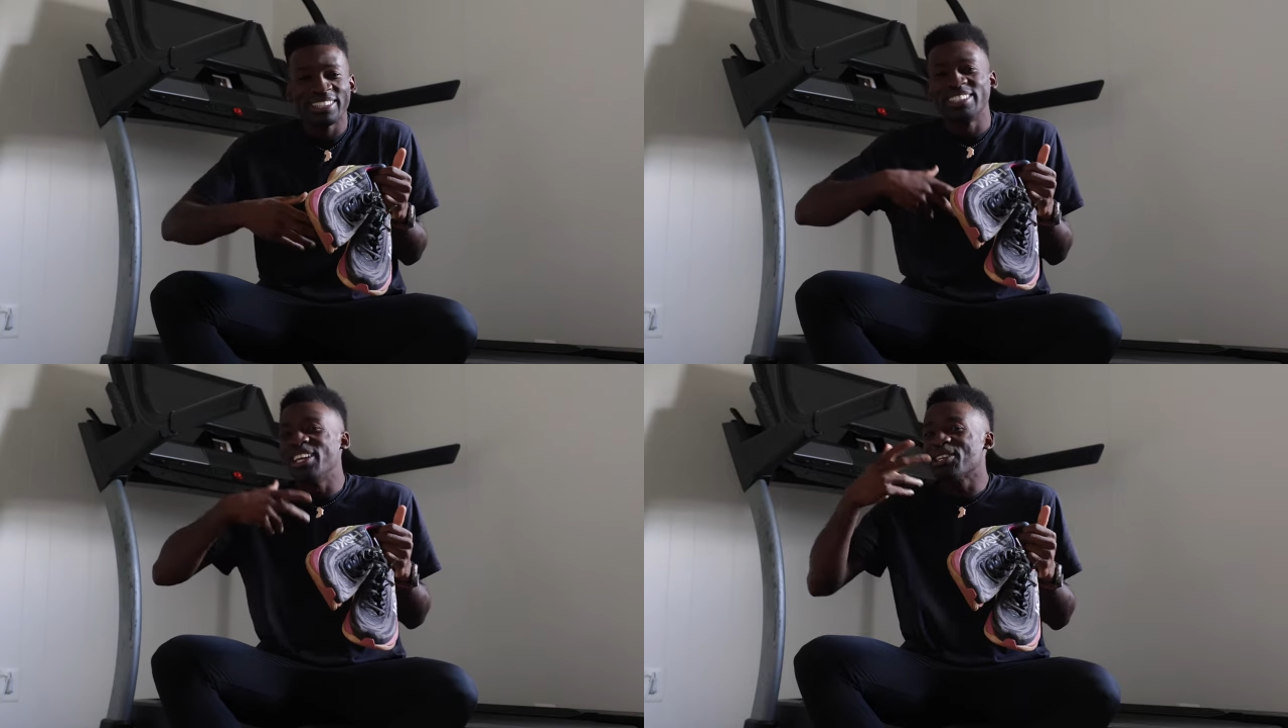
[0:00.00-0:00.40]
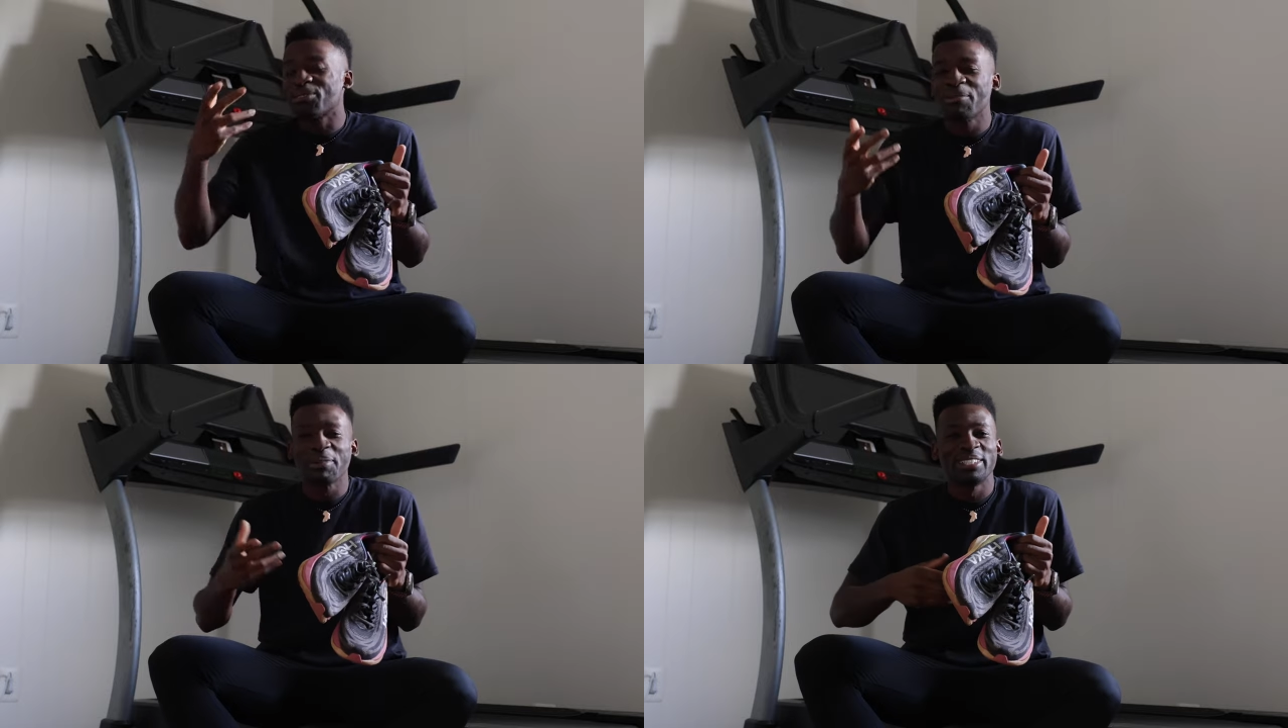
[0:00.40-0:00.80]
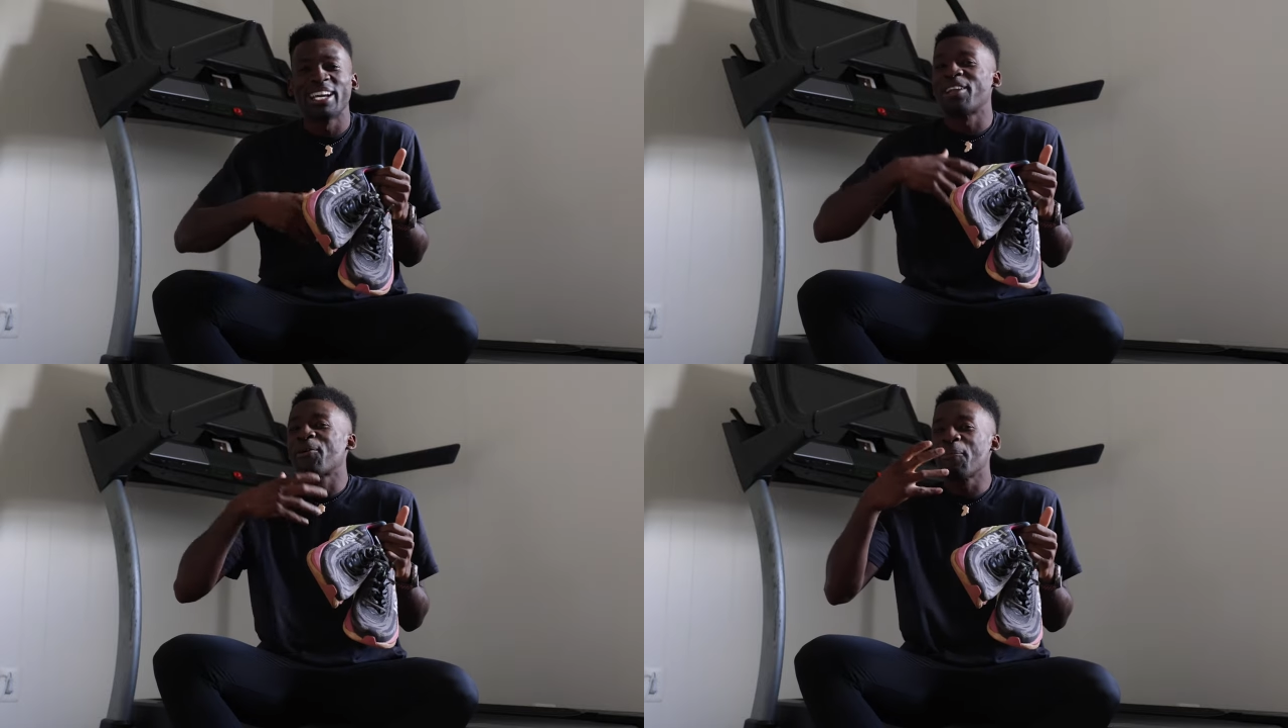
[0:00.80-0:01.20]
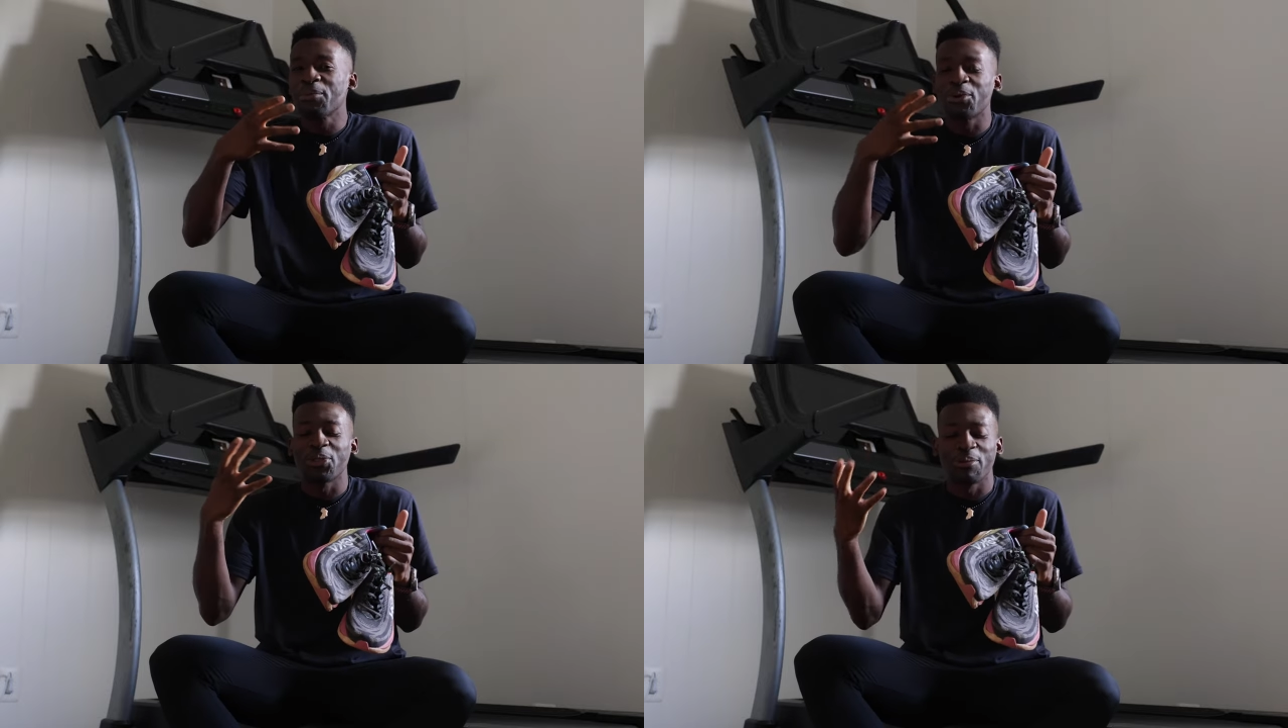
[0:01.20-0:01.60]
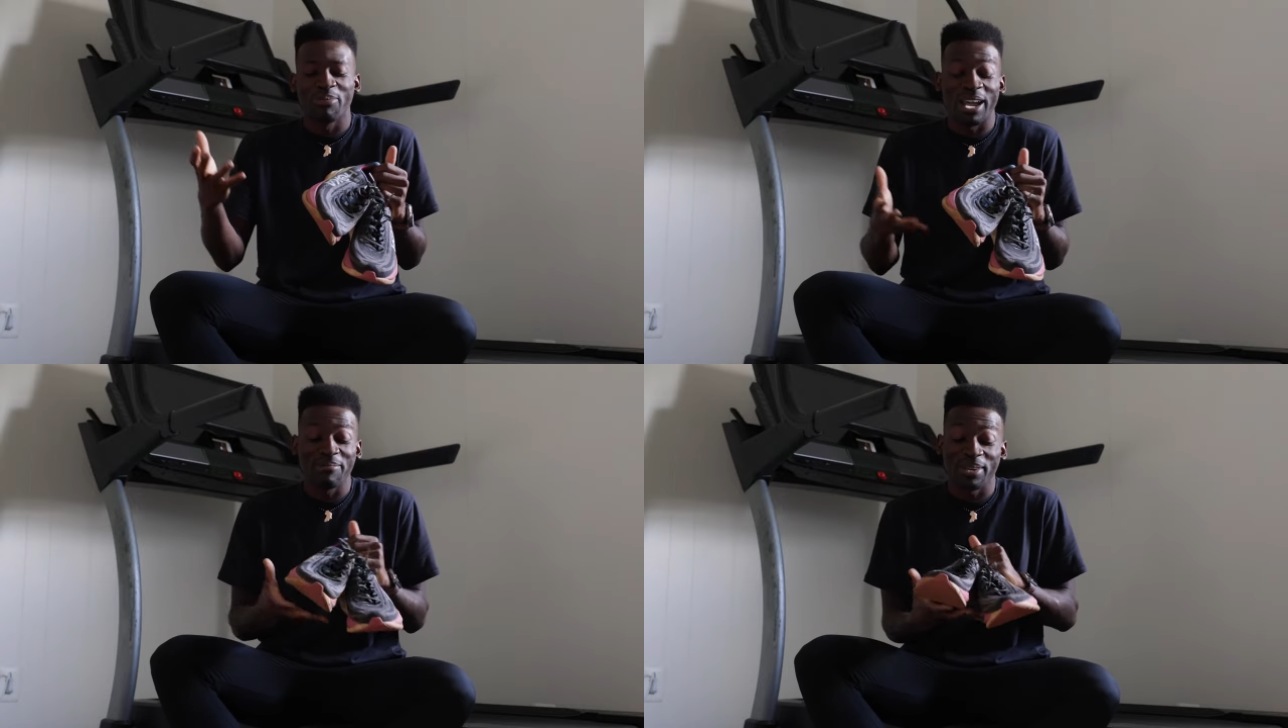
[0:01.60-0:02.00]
the latest one, because they gotta compete with other brands.